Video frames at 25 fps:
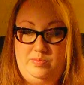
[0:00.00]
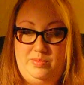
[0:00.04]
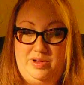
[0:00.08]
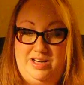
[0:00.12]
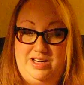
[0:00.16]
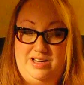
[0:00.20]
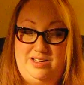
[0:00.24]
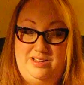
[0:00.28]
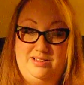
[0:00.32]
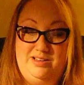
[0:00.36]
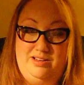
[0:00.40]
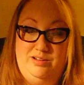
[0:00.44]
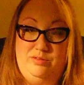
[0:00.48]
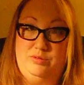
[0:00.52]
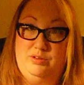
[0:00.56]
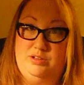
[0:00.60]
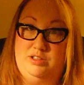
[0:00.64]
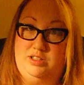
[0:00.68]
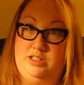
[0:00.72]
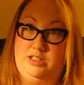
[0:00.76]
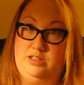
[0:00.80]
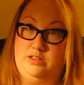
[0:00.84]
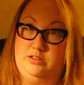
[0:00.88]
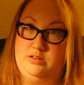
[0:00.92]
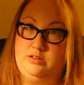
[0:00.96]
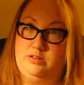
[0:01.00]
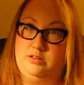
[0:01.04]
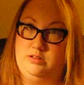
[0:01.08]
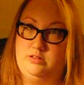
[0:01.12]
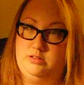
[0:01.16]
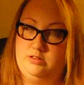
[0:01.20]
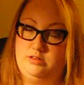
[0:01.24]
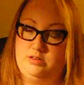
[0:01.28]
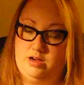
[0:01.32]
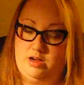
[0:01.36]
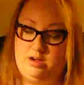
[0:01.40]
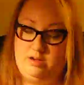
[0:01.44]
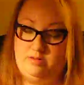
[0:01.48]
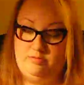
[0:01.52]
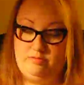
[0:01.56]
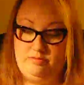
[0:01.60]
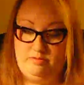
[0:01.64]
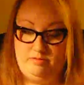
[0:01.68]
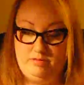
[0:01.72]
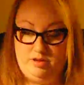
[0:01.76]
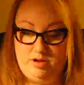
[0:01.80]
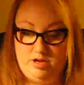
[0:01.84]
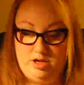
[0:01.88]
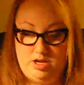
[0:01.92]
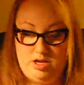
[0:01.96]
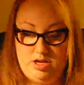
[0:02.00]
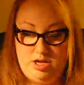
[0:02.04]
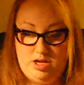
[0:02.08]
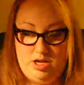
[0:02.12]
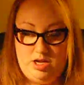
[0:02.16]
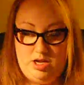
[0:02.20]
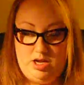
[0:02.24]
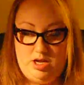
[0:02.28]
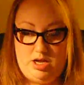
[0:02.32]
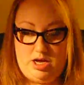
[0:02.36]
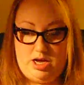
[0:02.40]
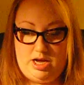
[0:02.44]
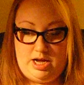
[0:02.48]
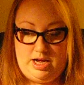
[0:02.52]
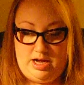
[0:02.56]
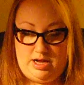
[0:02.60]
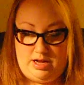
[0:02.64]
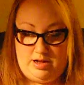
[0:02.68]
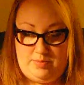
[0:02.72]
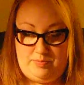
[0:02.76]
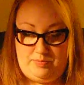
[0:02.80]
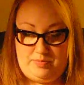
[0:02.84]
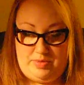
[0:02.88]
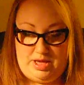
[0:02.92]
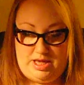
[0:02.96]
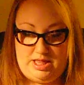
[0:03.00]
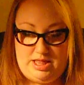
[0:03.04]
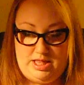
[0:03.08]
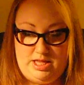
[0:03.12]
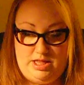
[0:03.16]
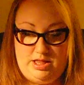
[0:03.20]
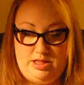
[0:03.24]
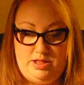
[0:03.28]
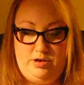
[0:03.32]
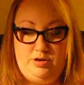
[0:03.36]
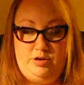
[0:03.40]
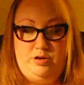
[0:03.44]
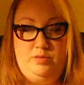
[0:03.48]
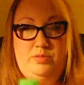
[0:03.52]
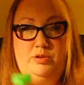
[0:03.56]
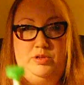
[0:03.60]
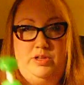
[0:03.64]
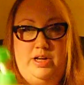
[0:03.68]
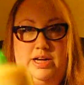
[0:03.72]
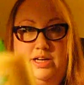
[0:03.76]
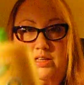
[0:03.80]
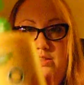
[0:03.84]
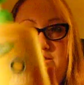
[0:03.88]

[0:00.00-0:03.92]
but it really is good stuff. And then the Herbal